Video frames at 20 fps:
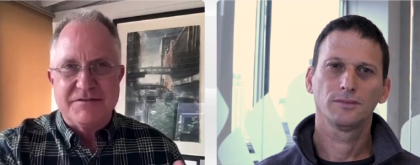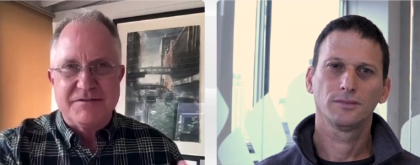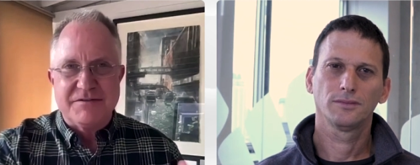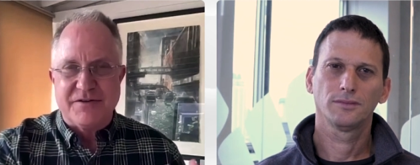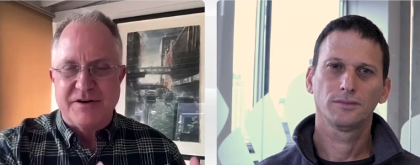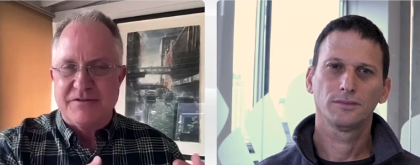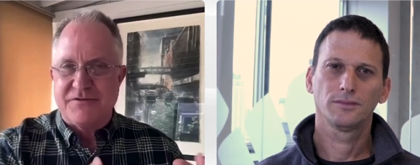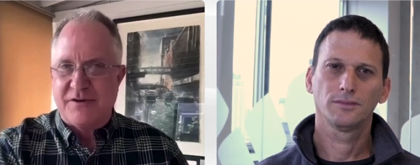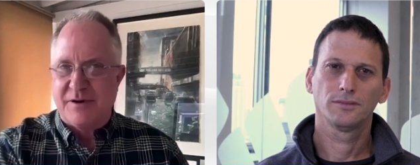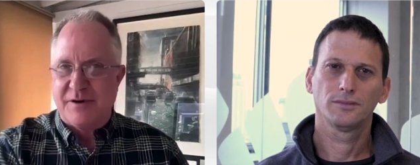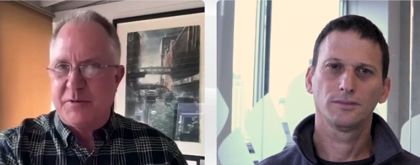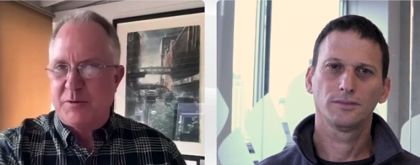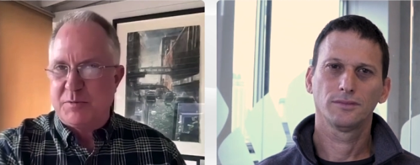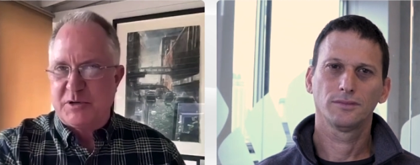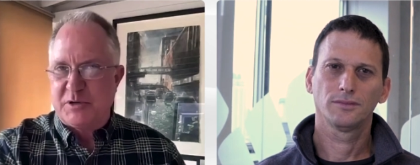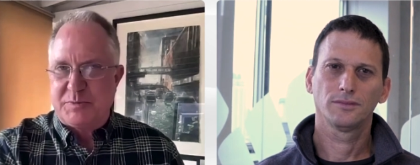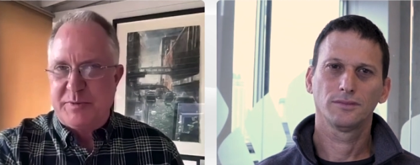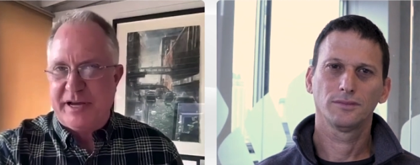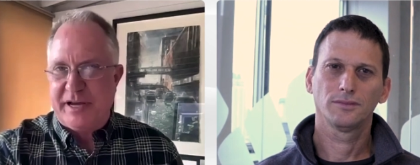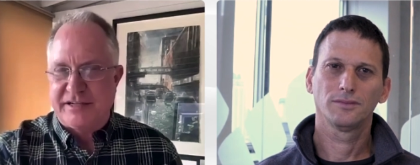Speaker 1: from your
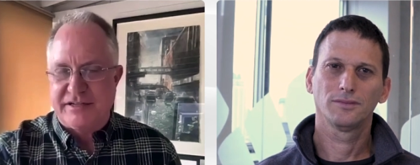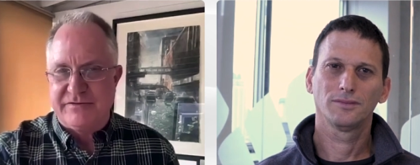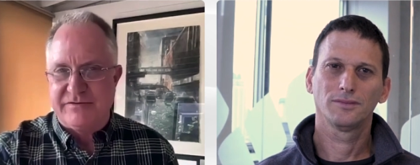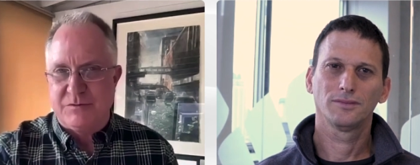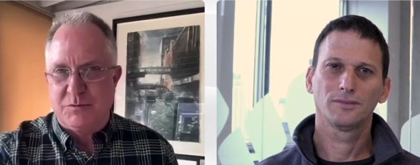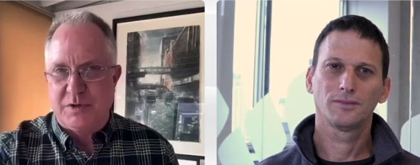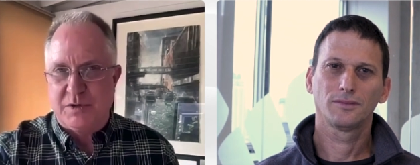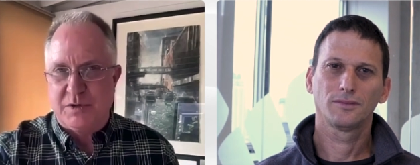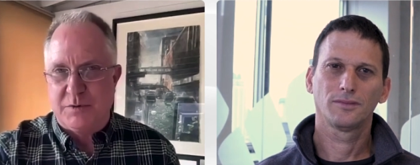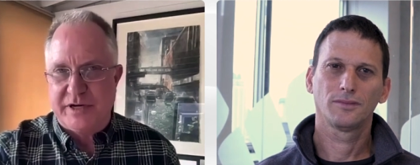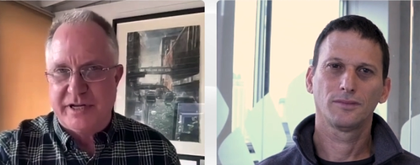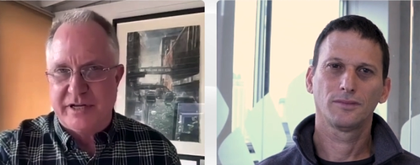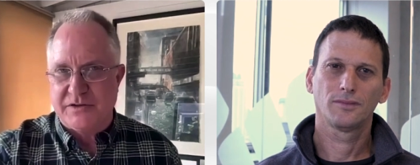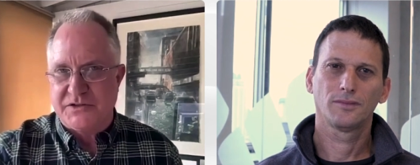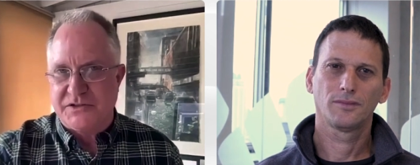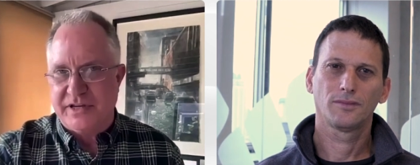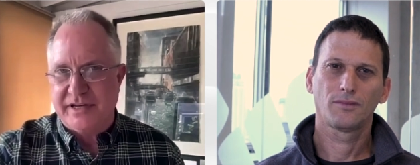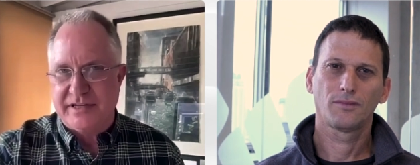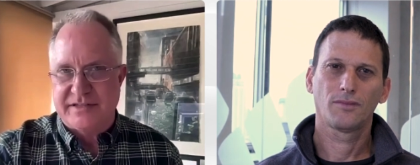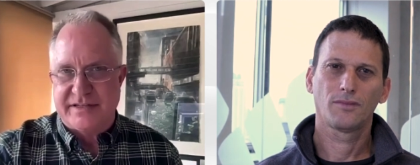perspective, what, what do
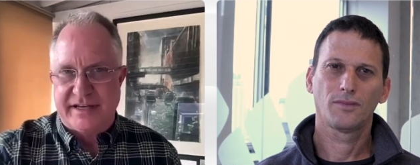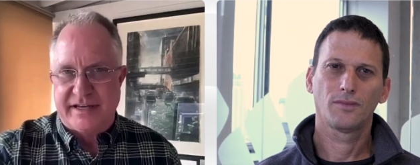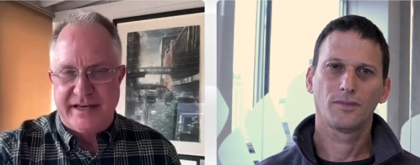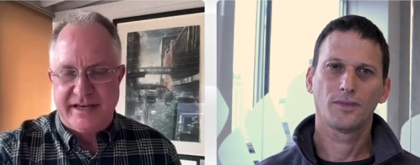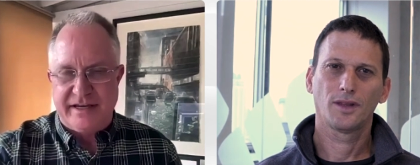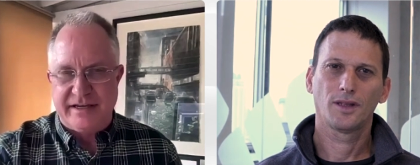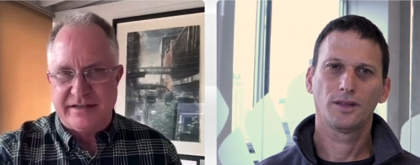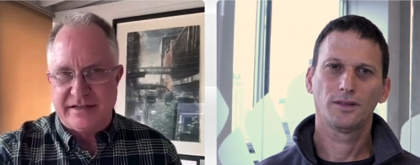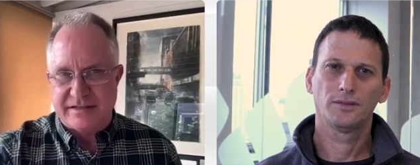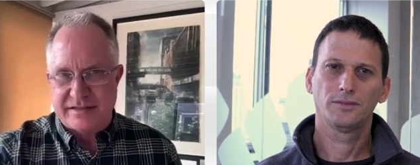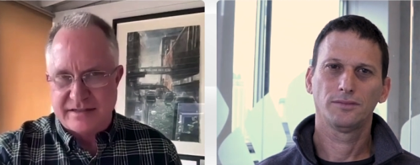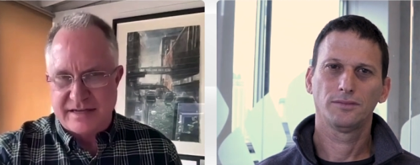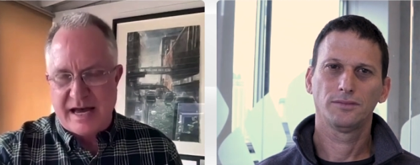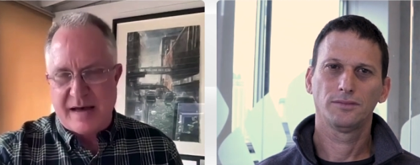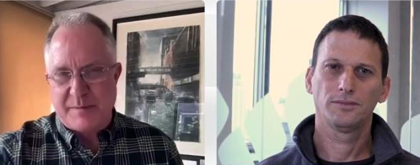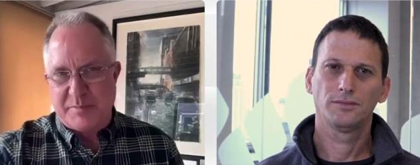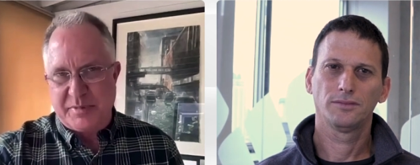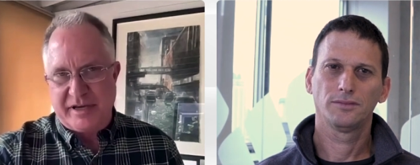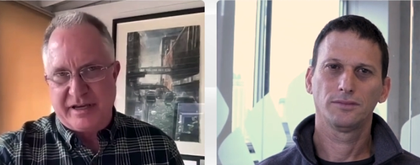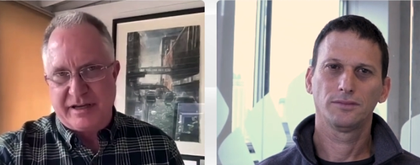you see as the key to
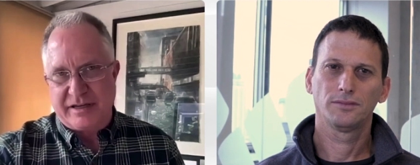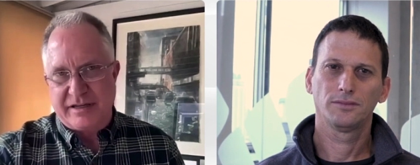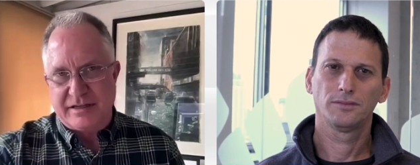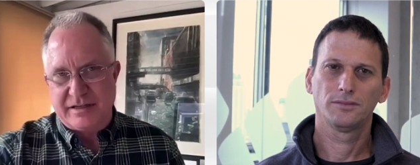stopping